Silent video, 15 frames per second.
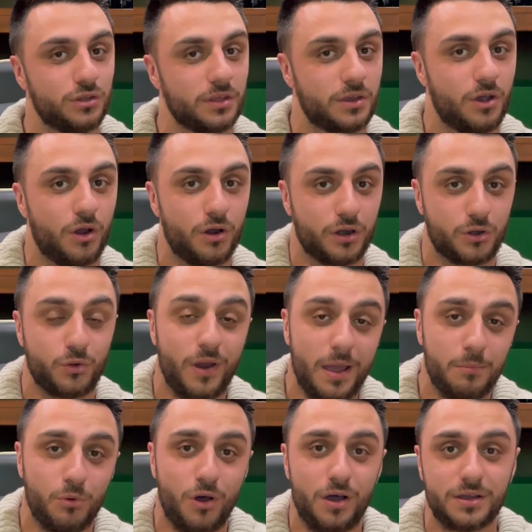the car
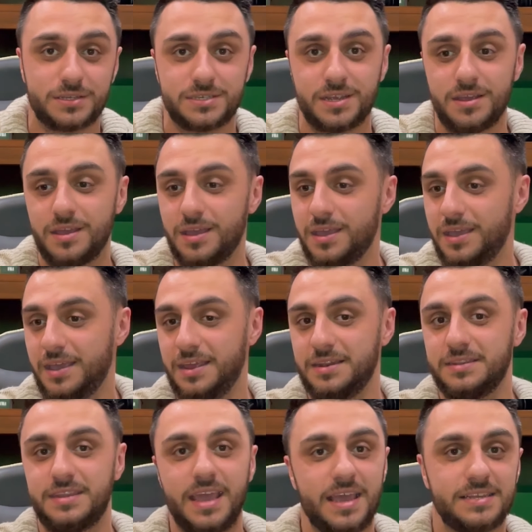crab walks and
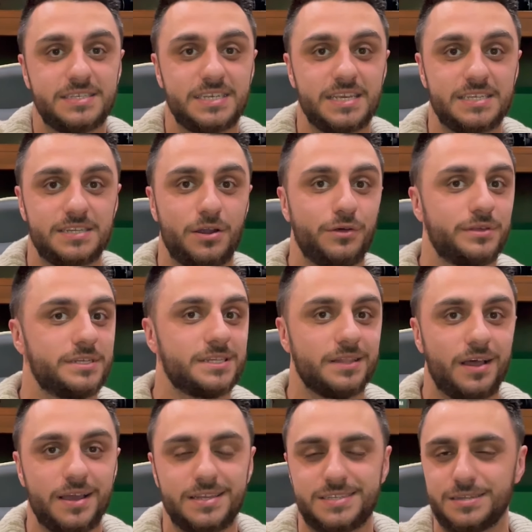dances and all these
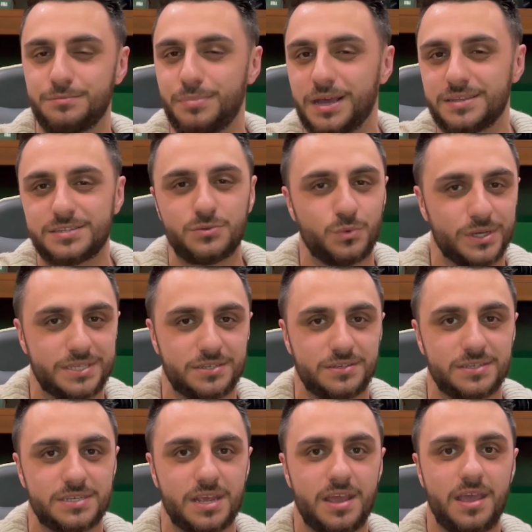lights and bells and
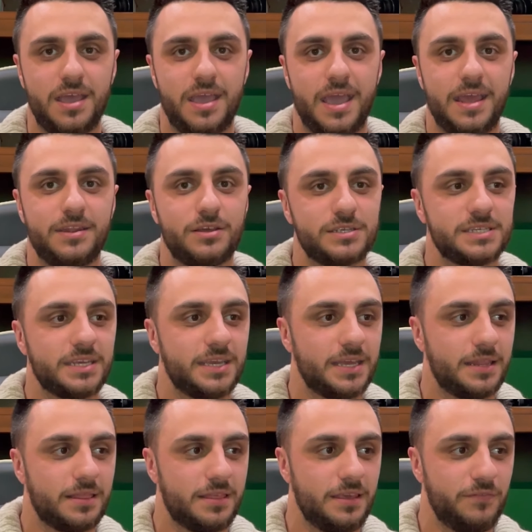whistles, and doesn't
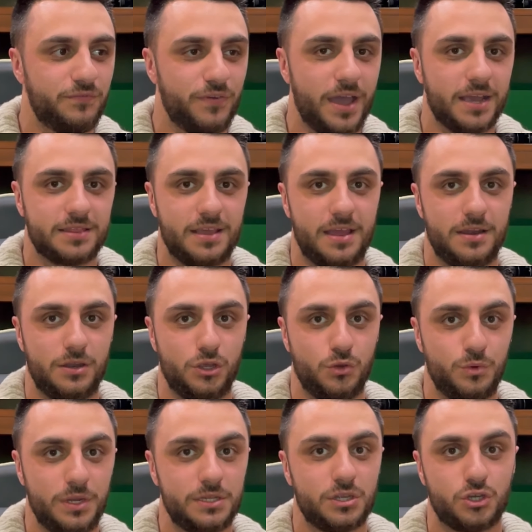get the fact that you
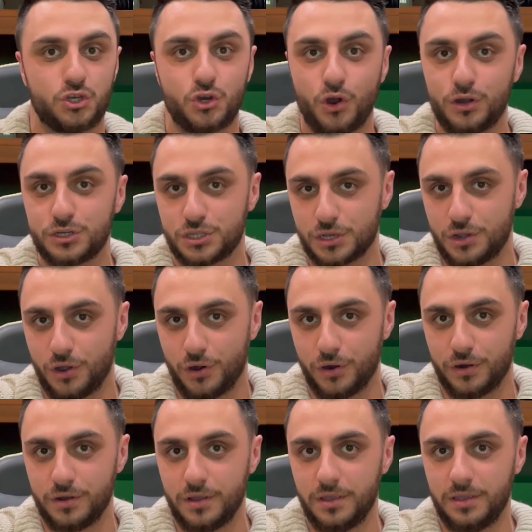need to charge the
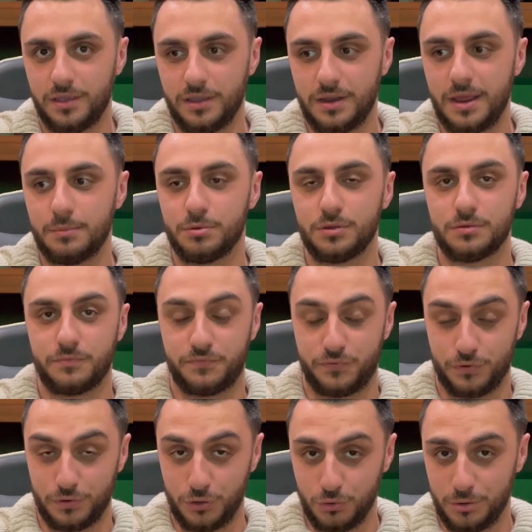car
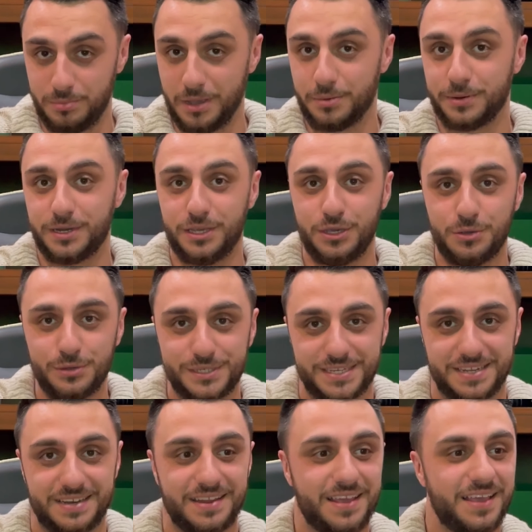for you to be able to use
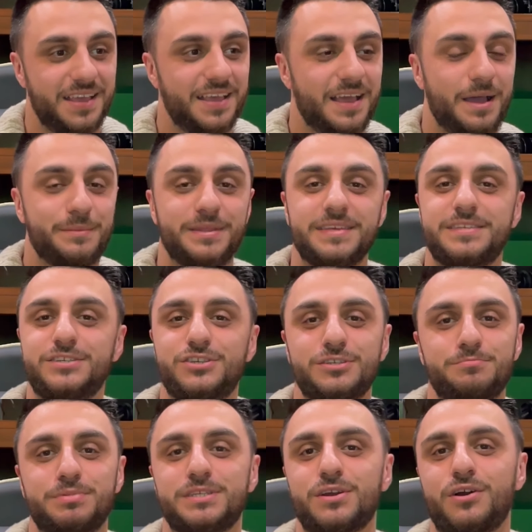it? I mean, this is just
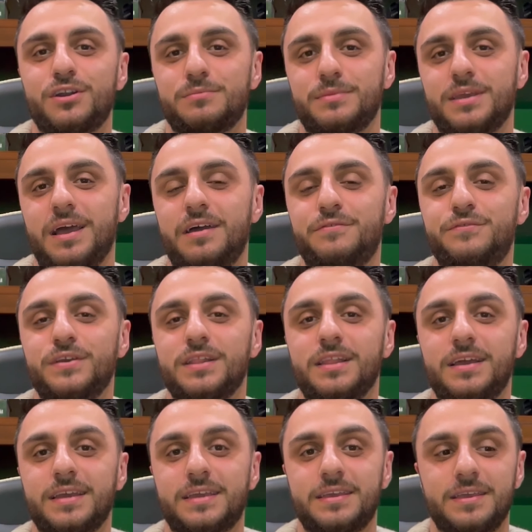bizarre to me. I feel
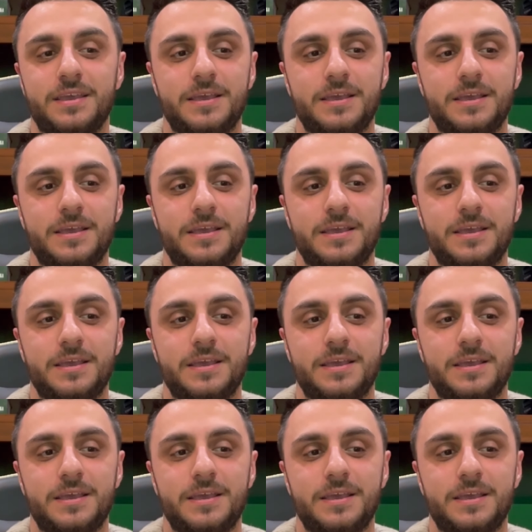like